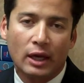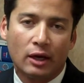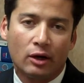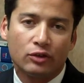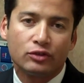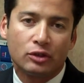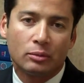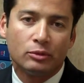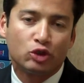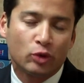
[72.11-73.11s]
and also
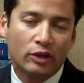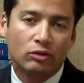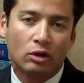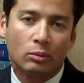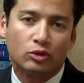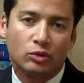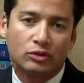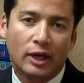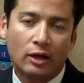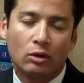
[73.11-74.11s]
your stress hormones, which
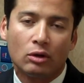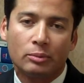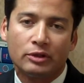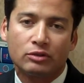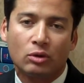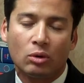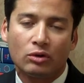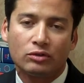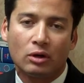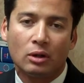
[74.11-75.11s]
is catecholamines and
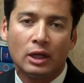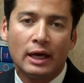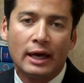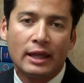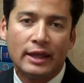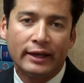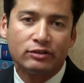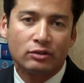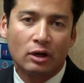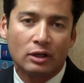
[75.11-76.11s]
cortisol, they
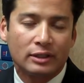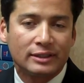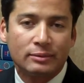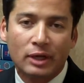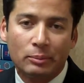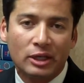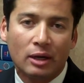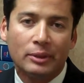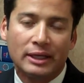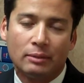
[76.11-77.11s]
start
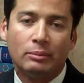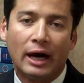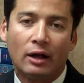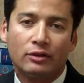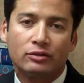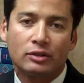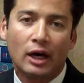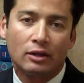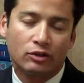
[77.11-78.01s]
becoming imbalanced.